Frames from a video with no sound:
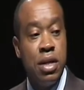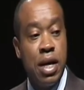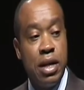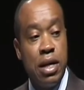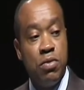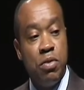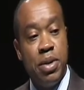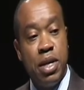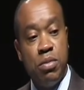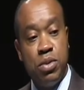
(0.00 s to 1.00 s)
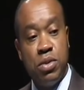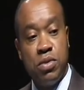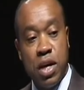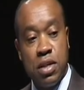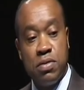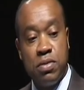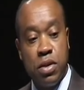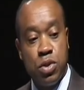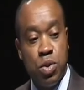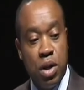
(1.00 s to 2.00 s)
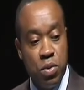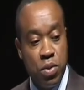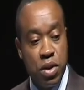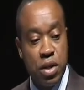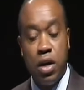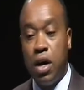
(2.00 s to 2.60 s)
and that we've been able to transfer to our work